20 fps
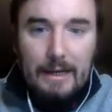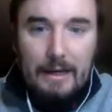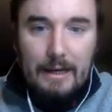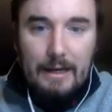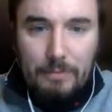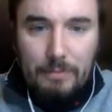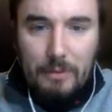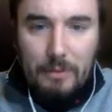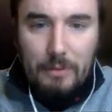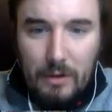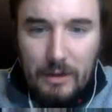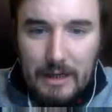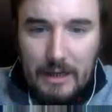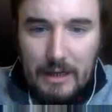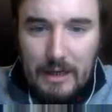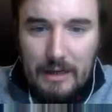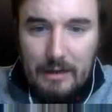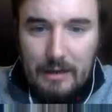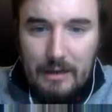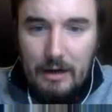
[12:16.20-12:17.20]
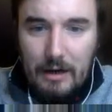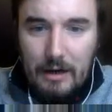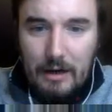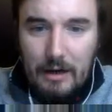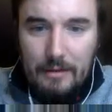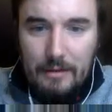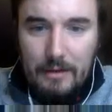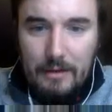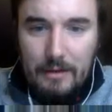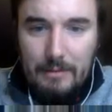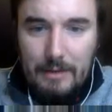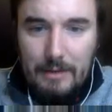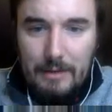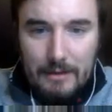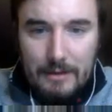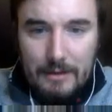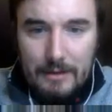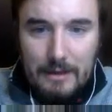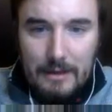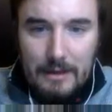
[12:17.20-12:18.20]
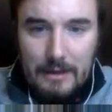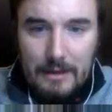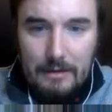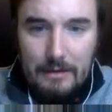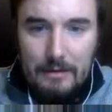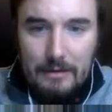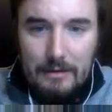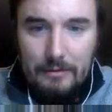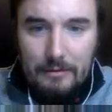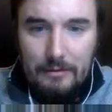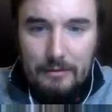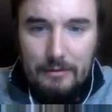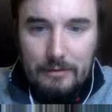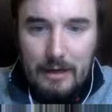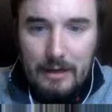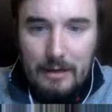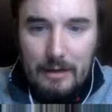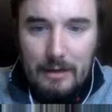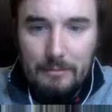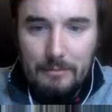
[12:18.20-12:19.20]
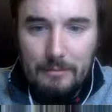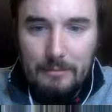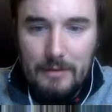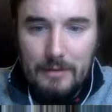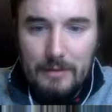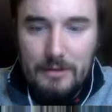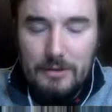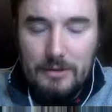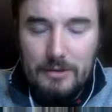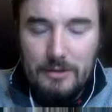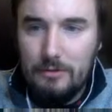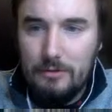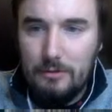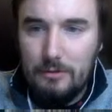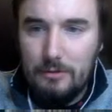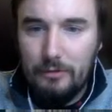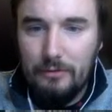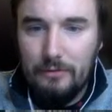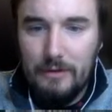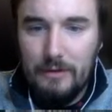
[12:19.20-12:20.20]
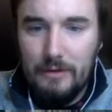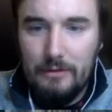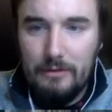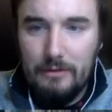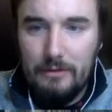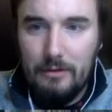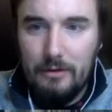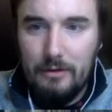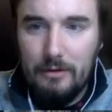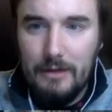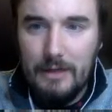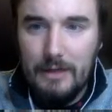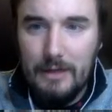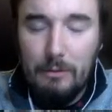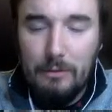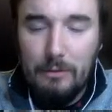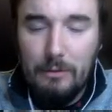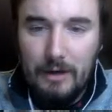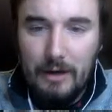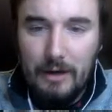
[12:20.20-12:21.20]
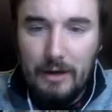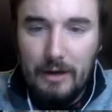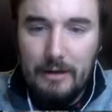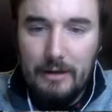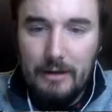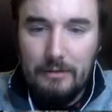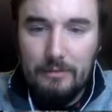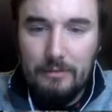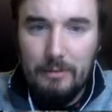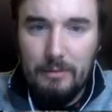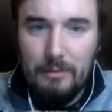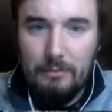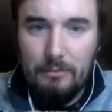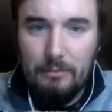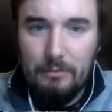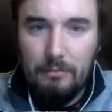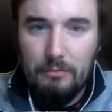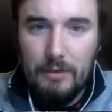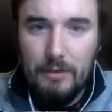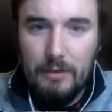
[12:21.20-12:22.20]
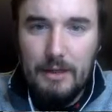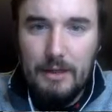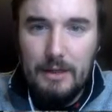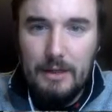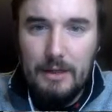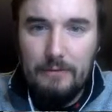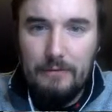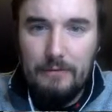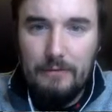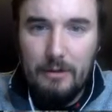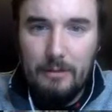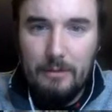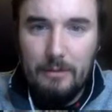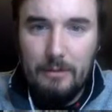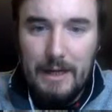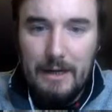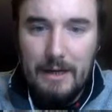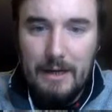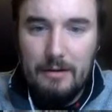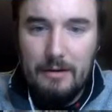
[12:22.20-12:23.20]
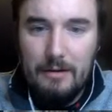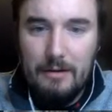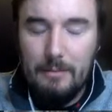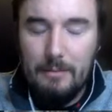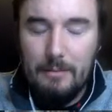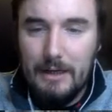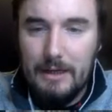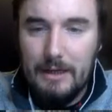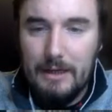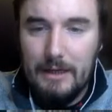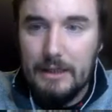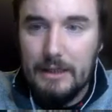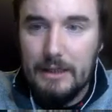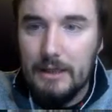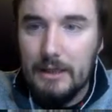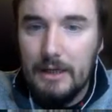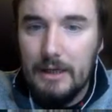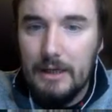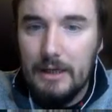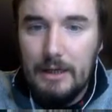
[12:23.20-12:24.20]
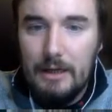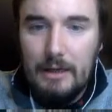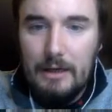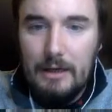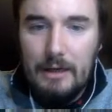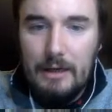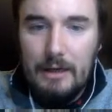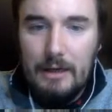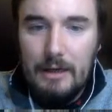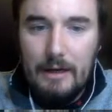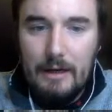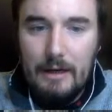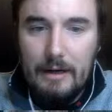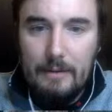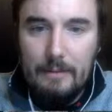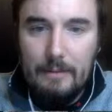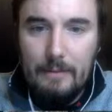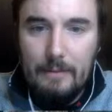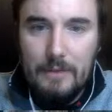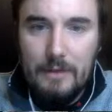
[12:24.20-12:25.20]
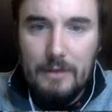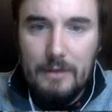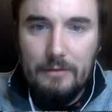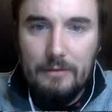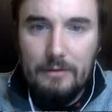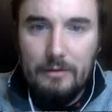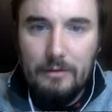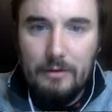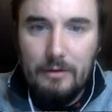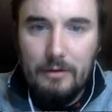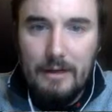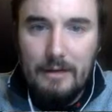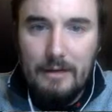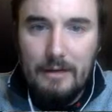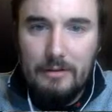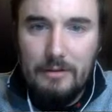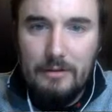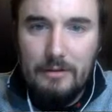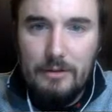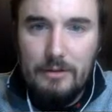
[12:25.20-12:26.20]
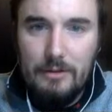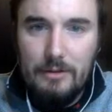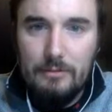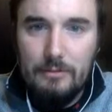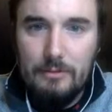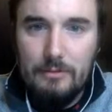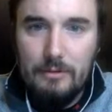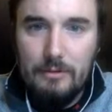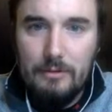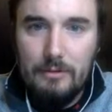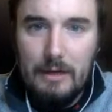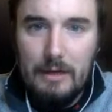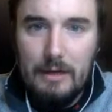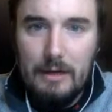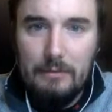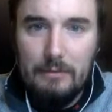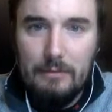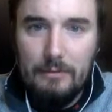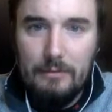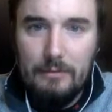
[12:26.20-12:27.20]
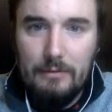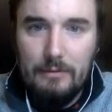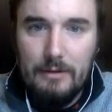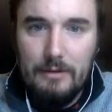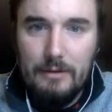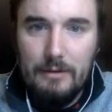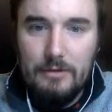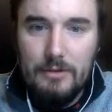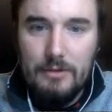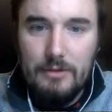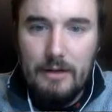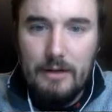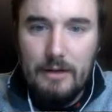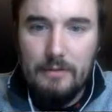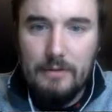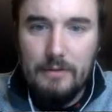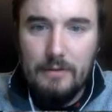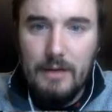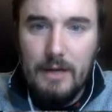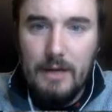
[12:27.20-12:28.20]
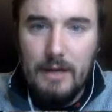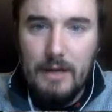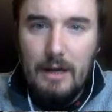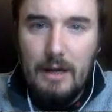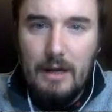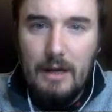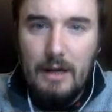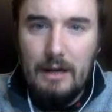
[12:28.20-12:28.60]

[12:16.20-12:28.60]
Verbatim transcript: Again, one kind of odd thing about it is the two dorsal fins are equal size, but really far back on the body. And that's unusual. We'll see another shot of it.